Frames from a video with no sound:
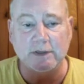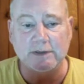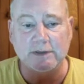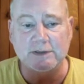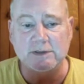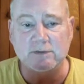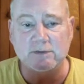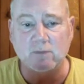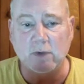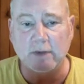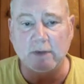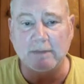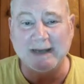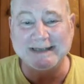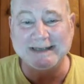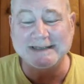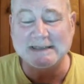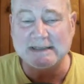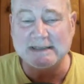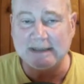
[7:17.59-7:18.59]
This is one of my
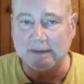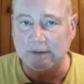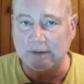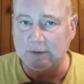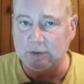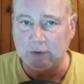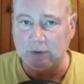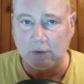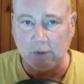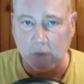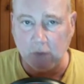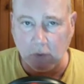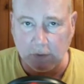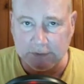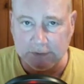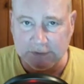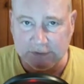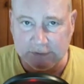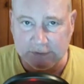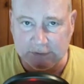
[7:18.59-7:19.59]
signature
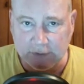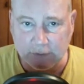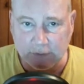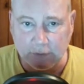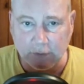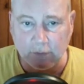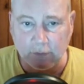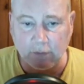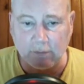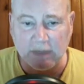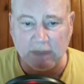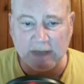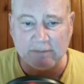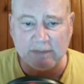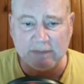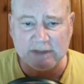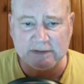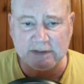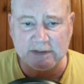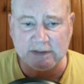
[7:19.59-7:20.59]
courses on Google My
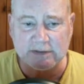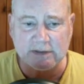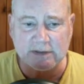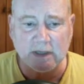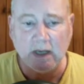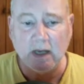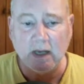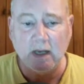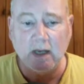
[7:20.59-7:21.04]
Business.